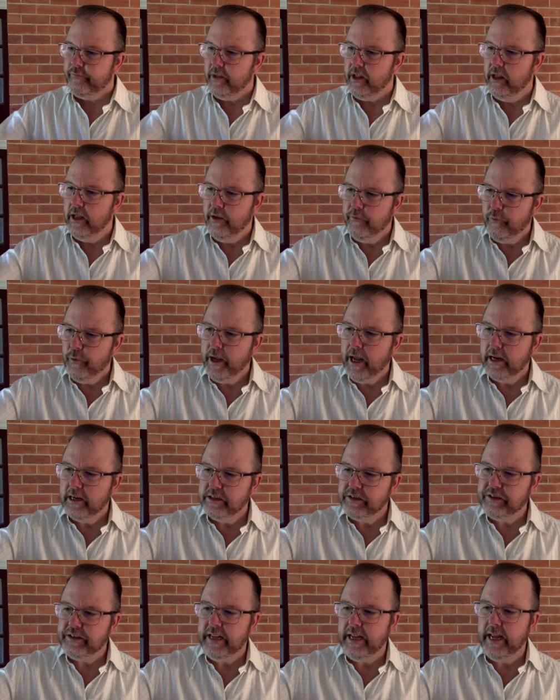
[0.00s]
If we
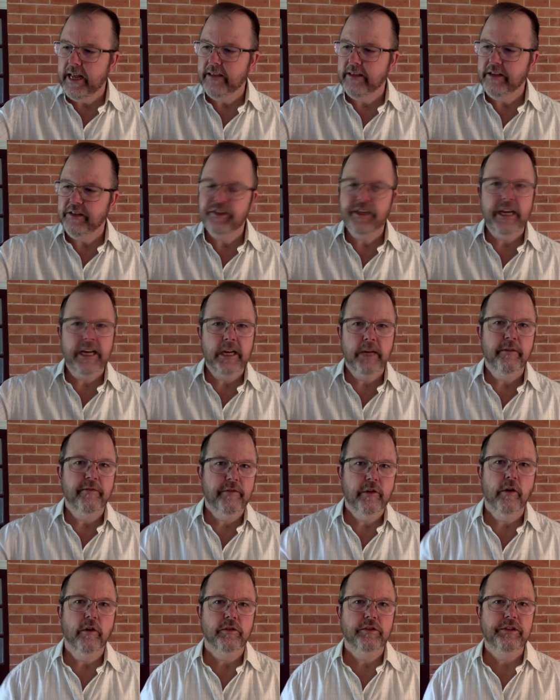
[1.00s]
understand this kingdom of
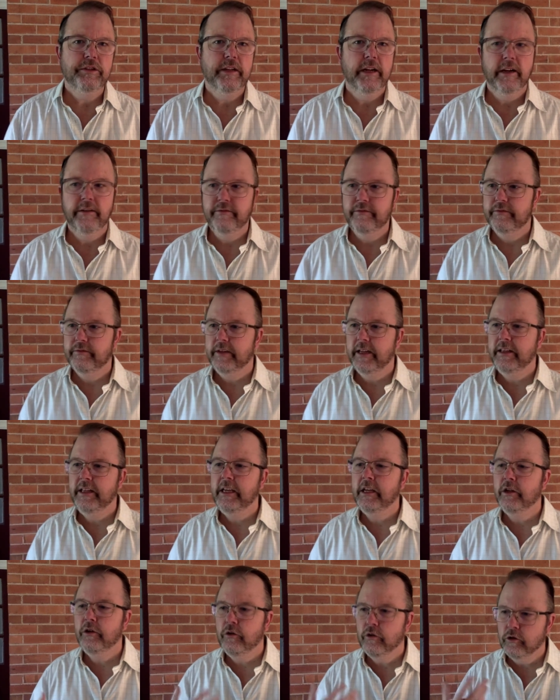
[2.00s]
God stuff and the
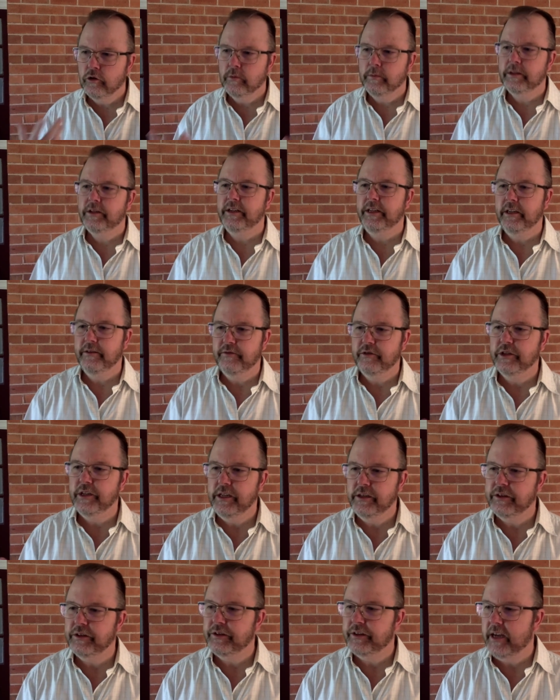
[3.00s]
enormity of
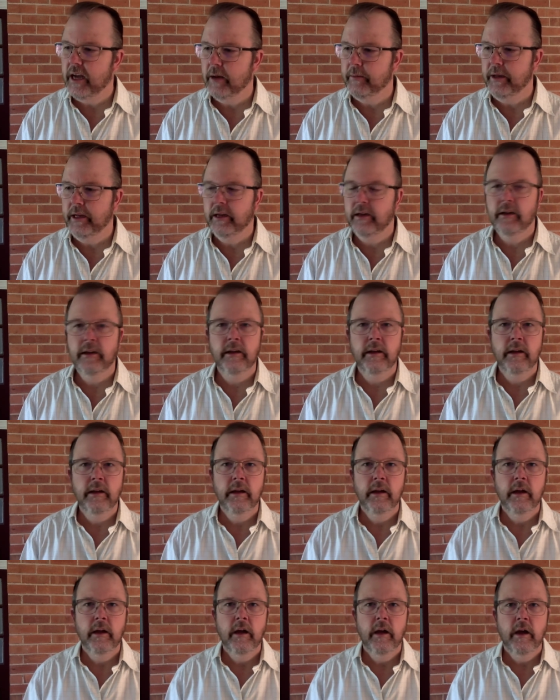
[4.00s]
Jesus coming,
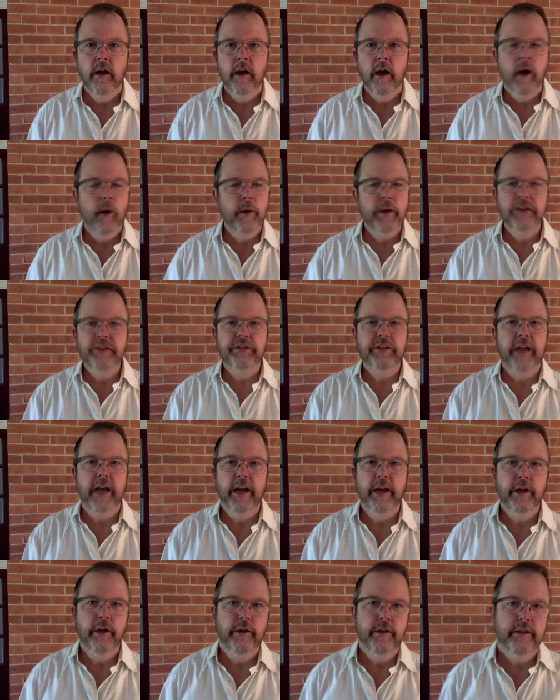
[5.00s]
I want to say to
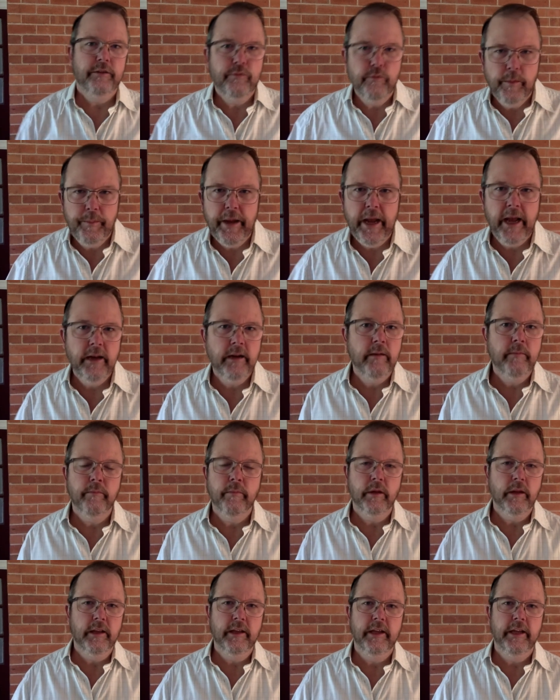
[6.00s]
you this repent and
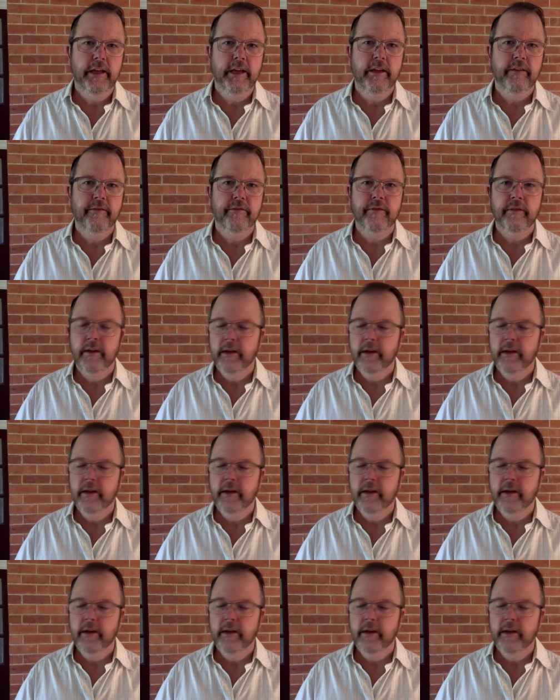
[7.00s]
believe